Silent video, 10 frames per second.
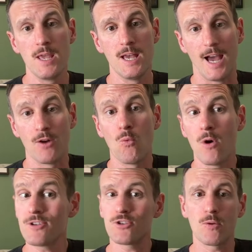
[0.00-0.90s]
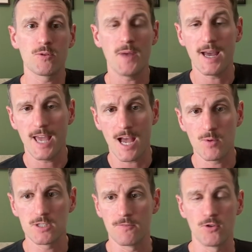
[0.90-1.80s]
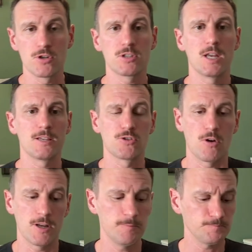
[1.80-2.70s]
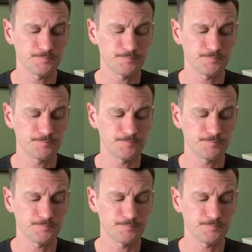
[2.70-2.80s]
I don't want to start with bad habits. If you're just getting started,